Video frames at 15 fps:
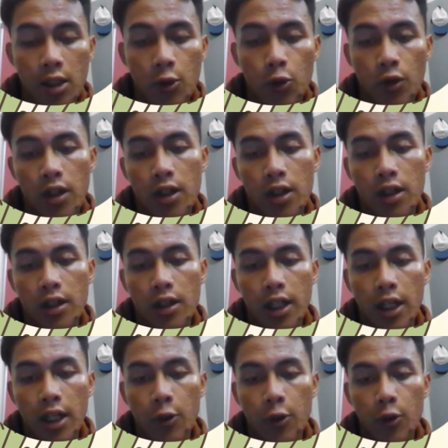
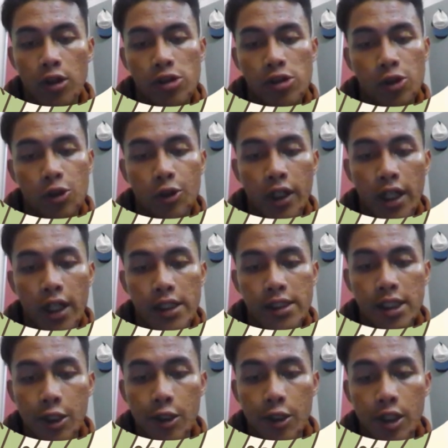that we also known as
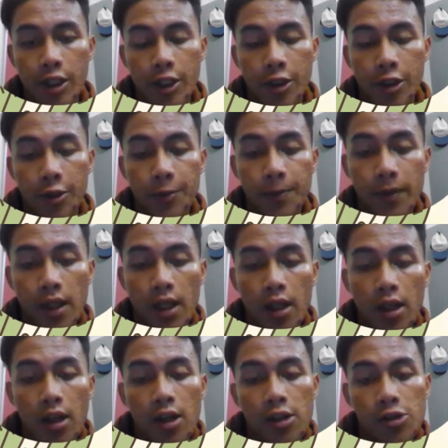Euclidean norm.
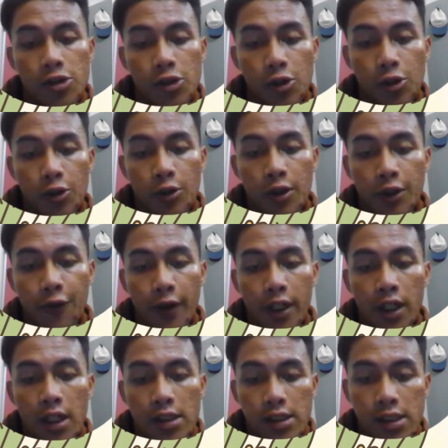So the final
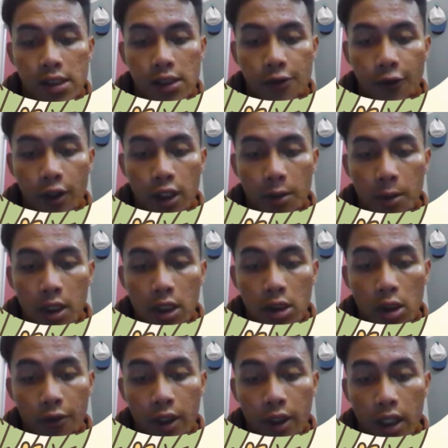answer for the magnitude
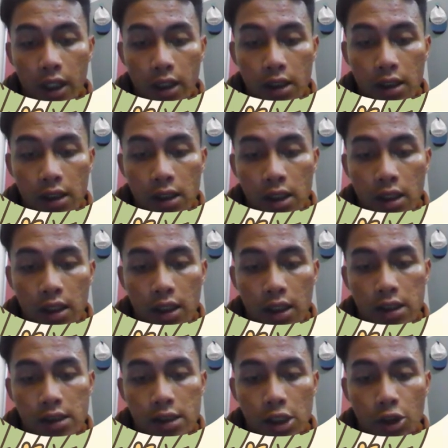of the error is
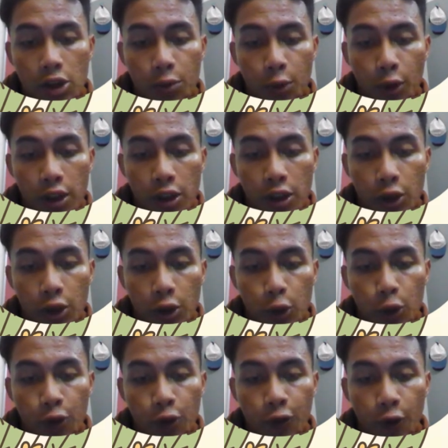
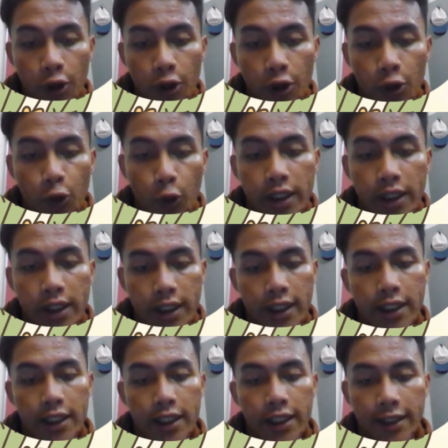
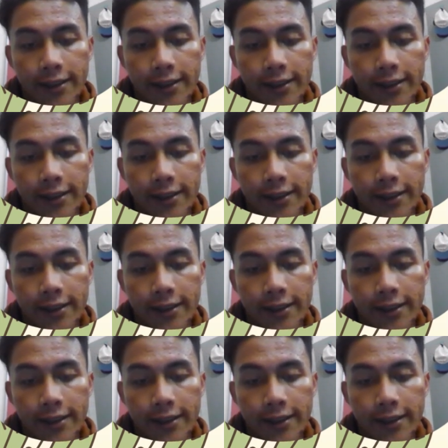0.2413.